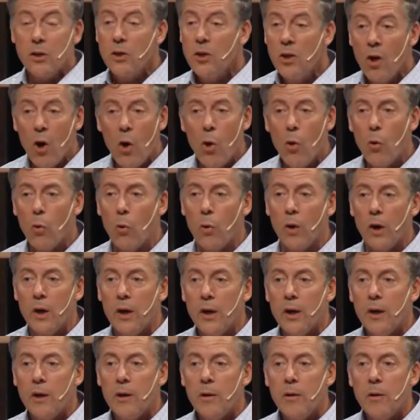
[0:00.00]
No,
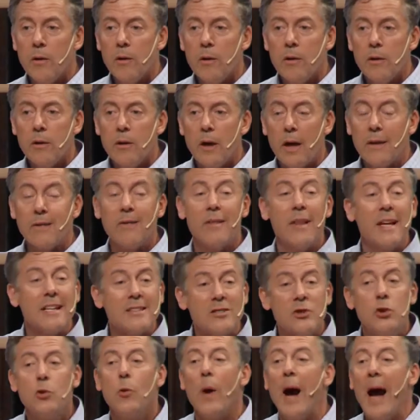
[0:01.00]

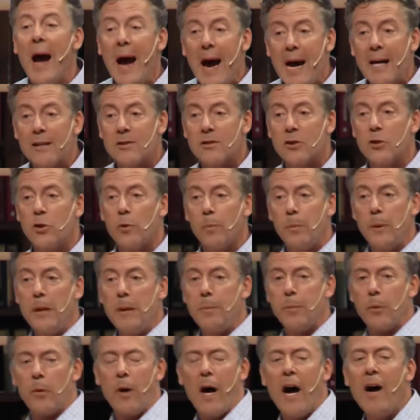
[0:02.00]
unless you ask your
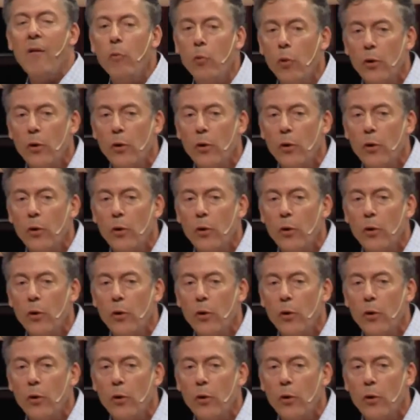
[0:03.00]
people. I've